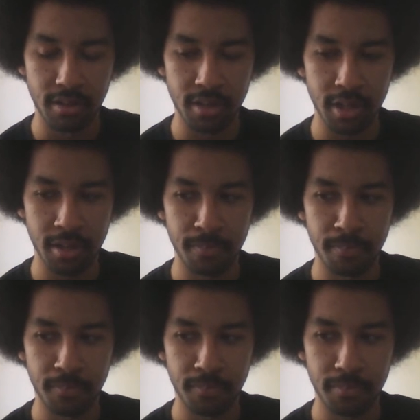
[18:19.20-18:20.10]

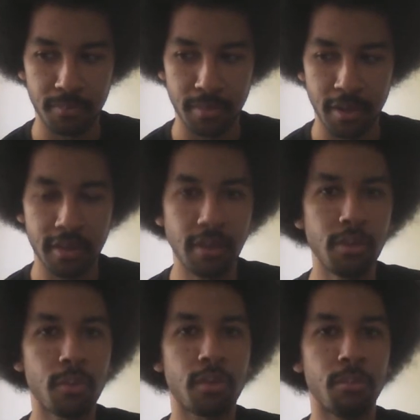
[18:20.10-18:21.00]
Because I
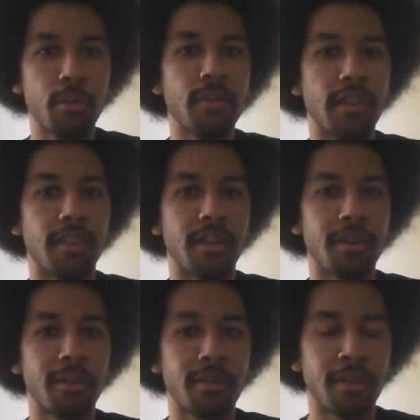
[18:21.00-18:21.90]
know there was a movie in
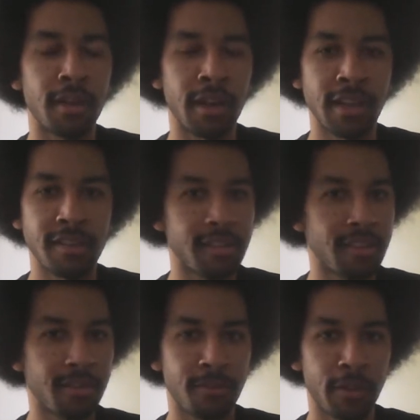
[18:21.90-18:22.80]
there, and I
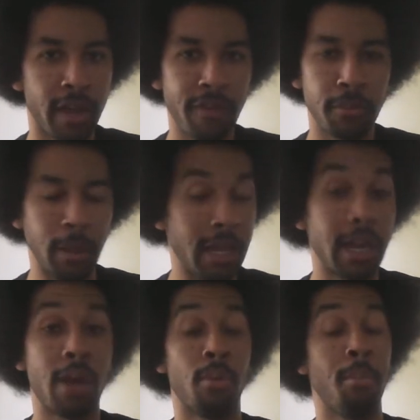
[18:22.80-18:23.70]
just, for the life of me,
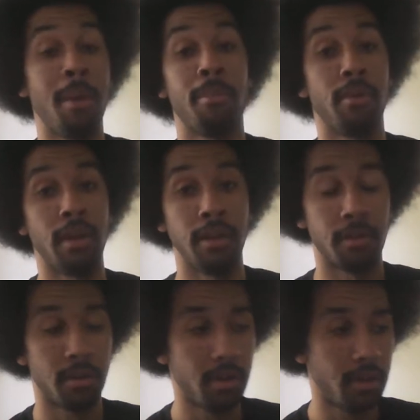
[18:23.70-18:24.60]
cannot remember it either.